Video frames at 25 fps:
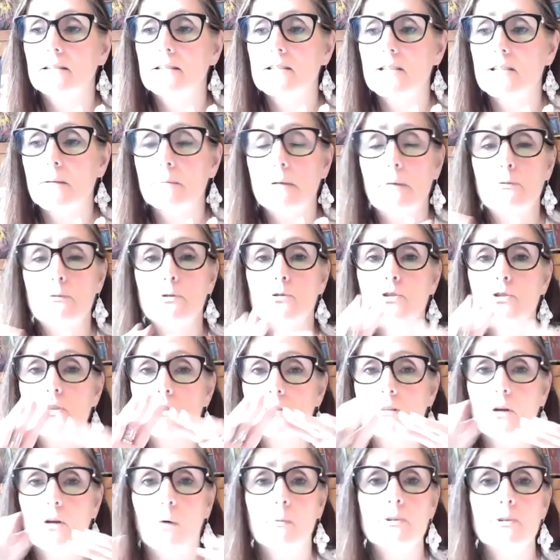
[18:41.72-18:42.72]
sometimes you
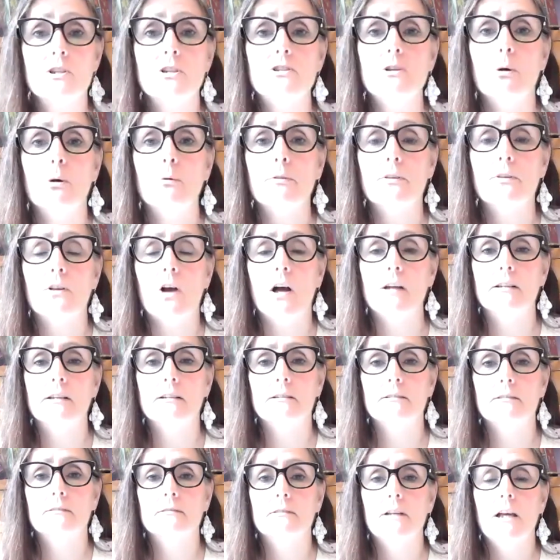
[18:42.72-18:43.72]
just go into no thought.
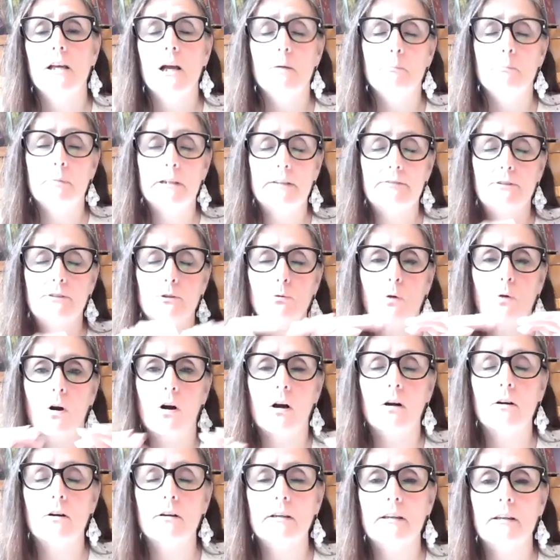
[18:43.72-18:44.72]
But if you
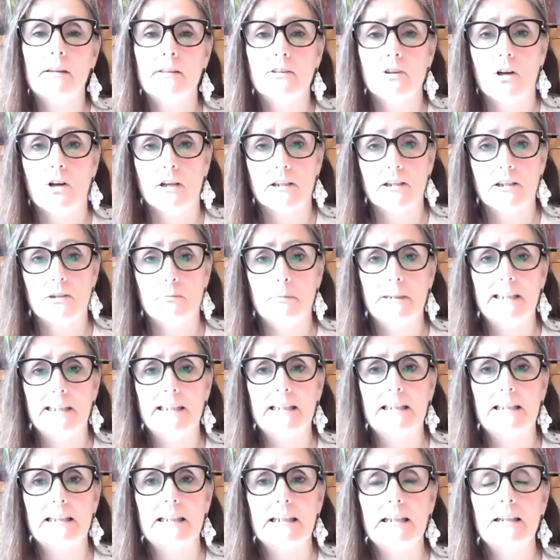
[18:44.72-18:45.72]
are in thought in the
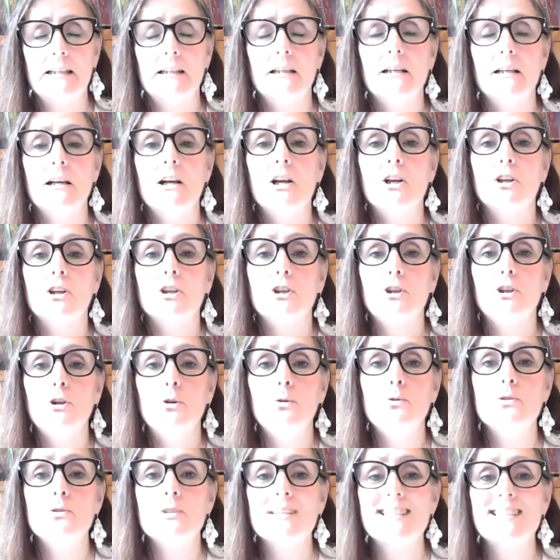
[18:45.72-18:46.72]
beginning,
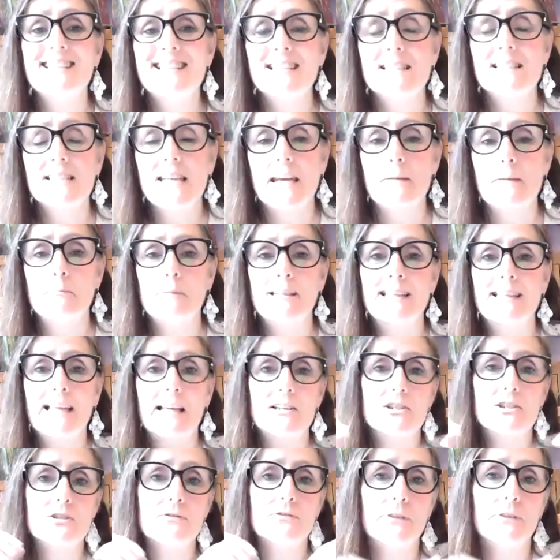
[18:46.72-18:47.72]
use a statement
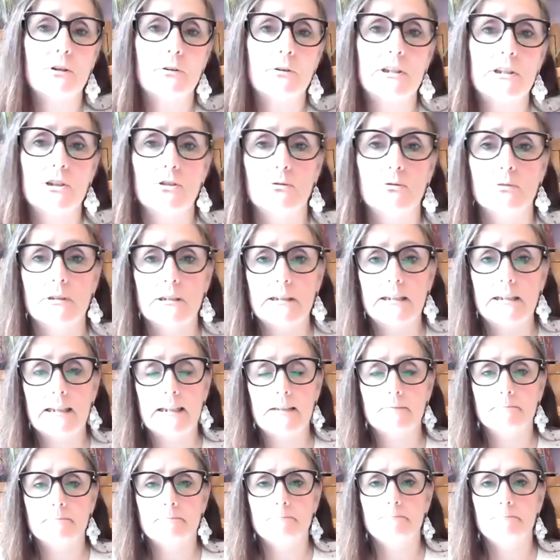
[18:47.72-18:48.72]
that is very
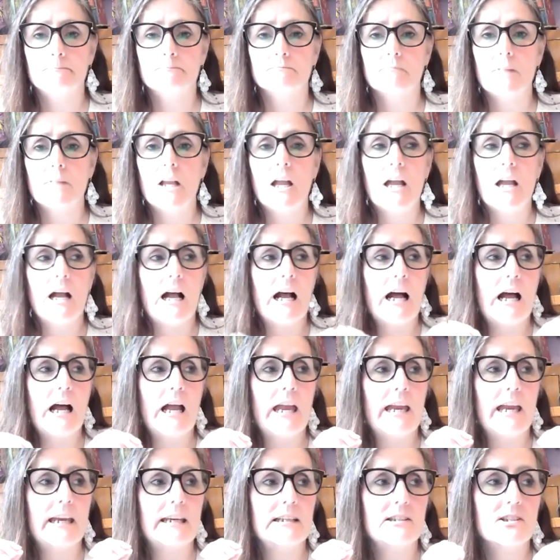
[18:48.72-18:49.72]
unity,
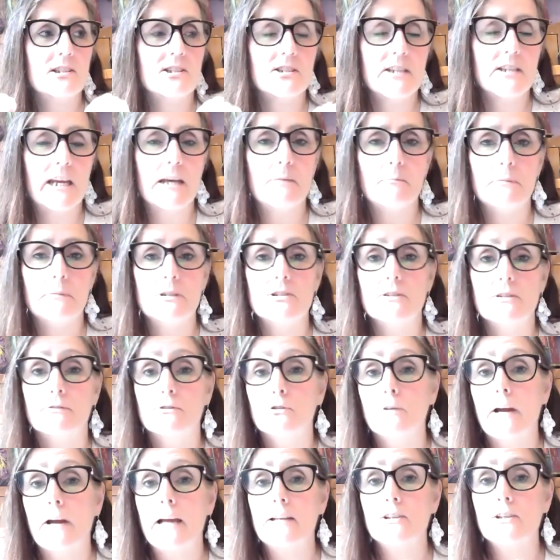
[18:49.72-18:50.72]
a statement of
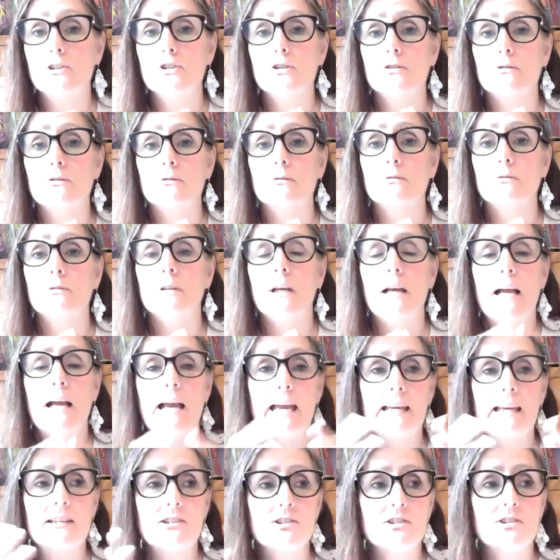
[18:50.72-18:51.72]
gratitude,
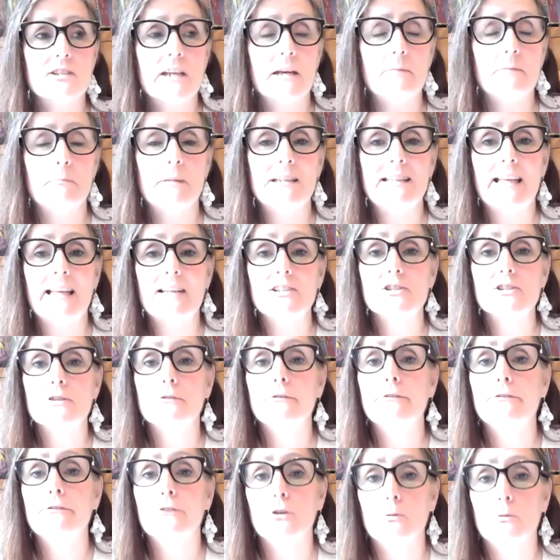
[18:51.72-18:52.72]
a statement that is
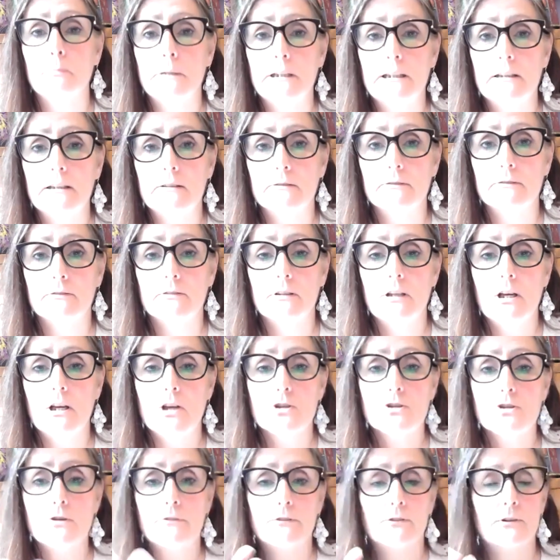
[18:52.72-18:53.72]
affirmative.
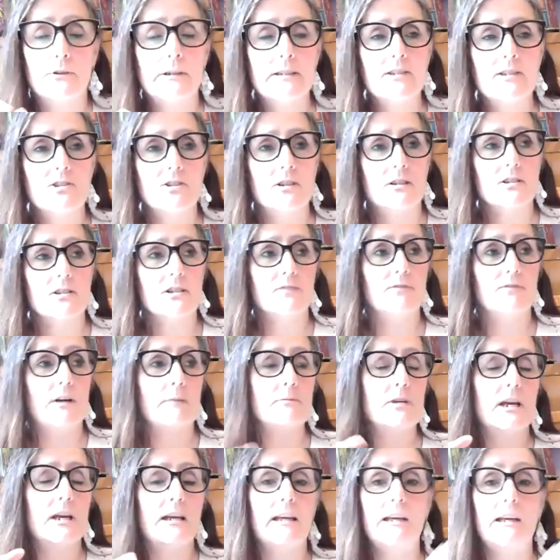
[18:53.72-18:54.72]
So for instance, if
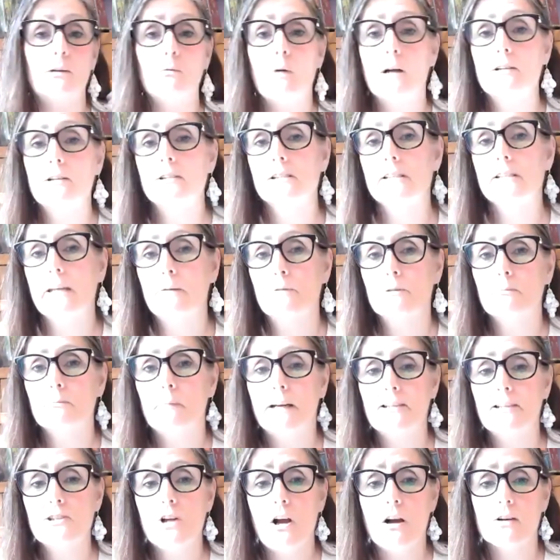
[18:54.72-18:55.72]
I'm taking walks a day with
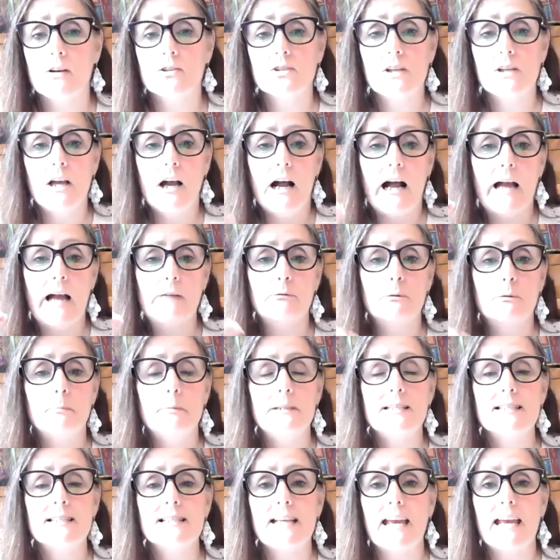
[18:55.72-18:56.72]
my dogs, I would
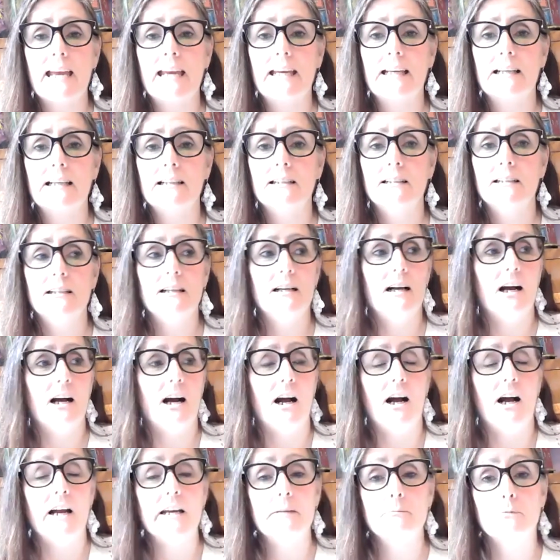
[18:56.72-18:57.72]
be saying,
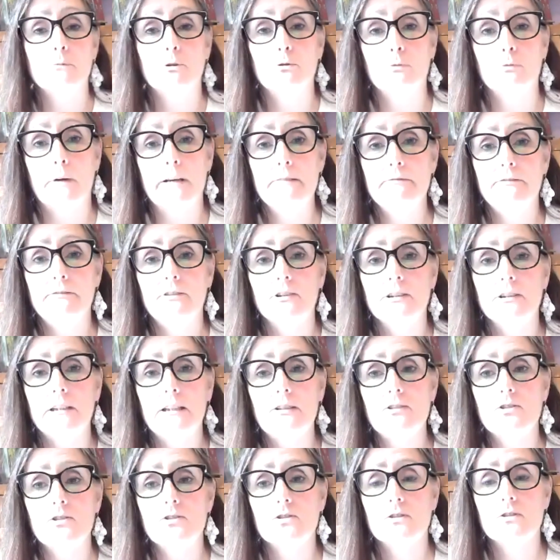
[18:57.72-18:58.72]
I am
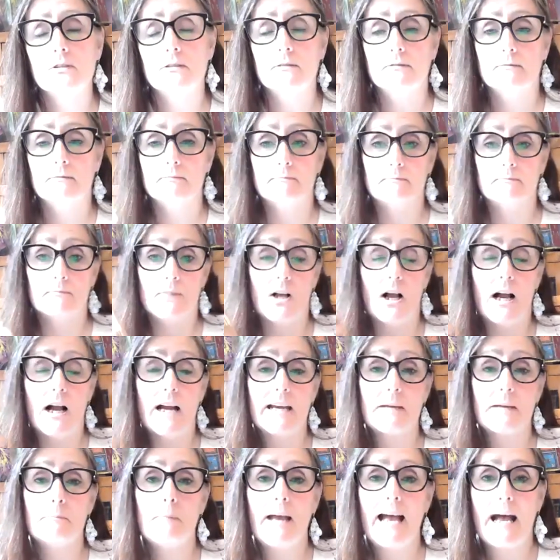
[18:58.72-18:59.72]
gratefulness,
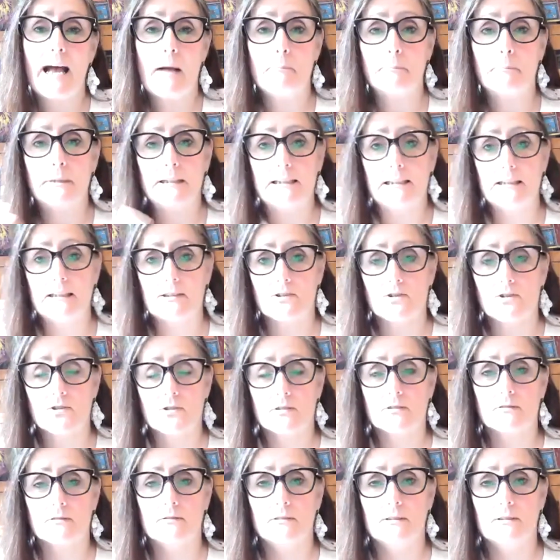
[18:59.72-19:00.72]
I am
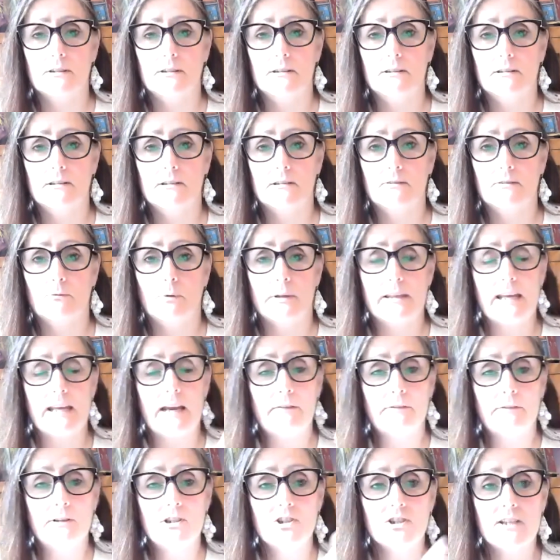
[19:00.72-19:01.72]
happiness. With
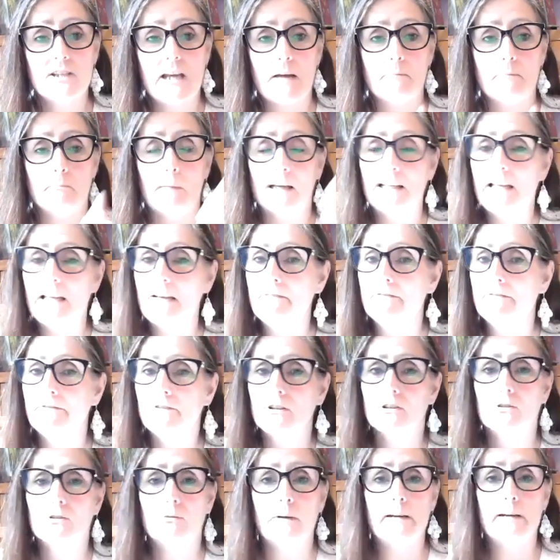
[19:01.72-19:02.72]
every step, my left
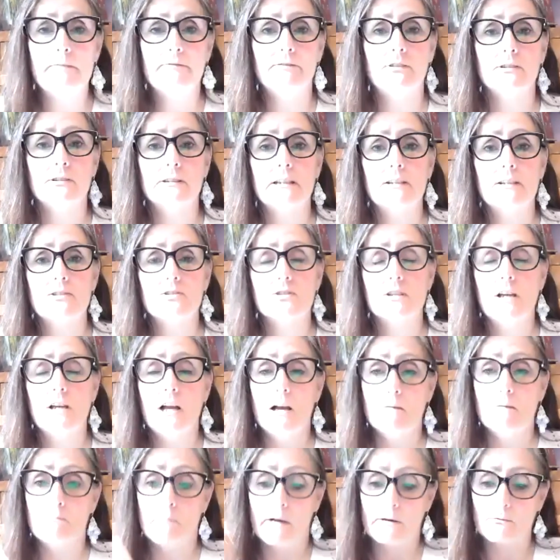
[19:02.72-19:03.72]
foot gratefulness,
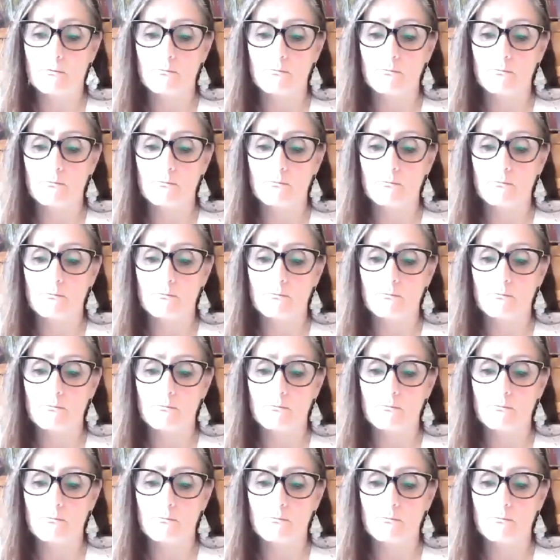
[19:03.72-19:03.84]
my